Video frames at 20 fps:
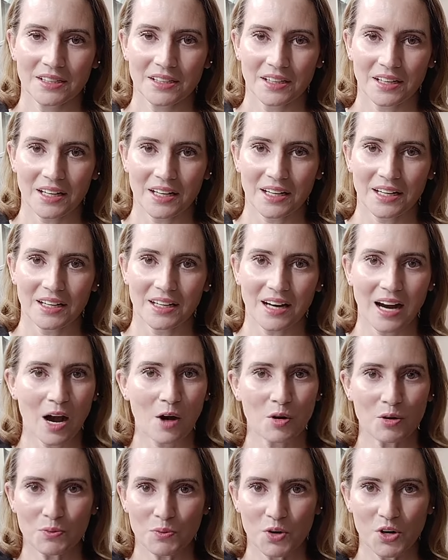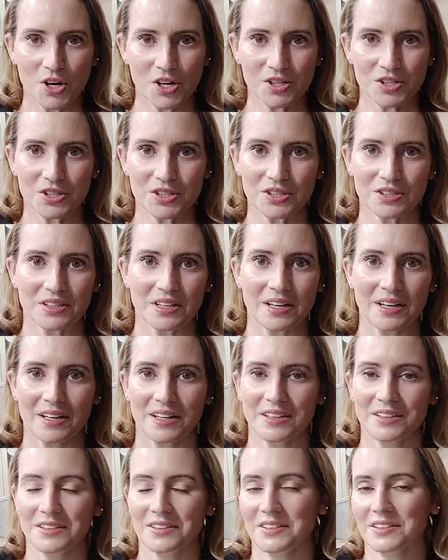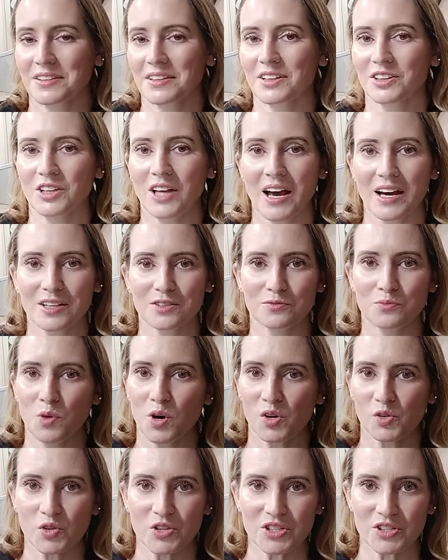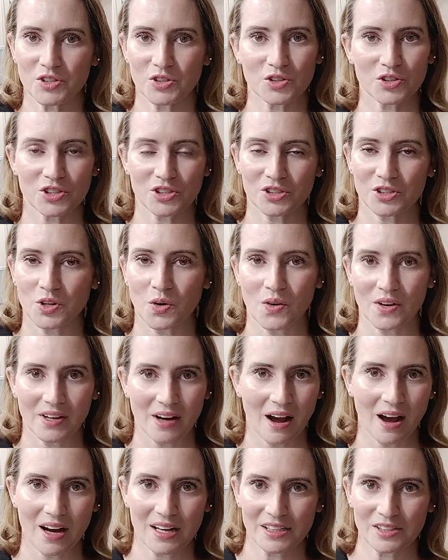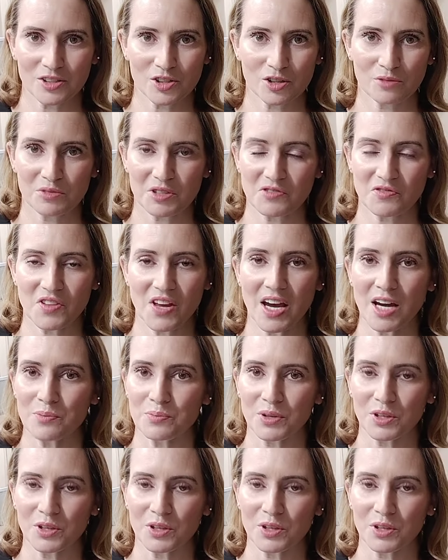Uh, how it works, and a lot of more research is going on in terms of that.